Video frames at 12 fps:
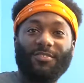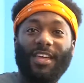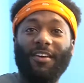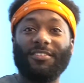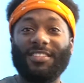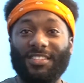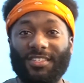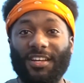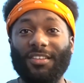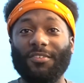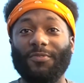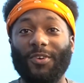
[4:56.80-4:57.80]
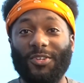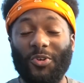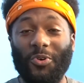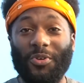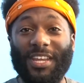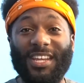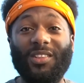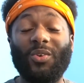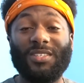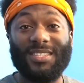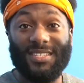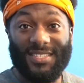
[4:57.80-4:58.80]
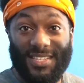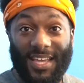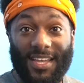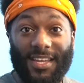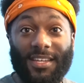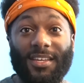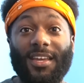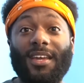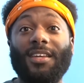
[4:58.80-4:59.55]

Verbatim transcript: So that was the trailer for Dune, and it looks insane.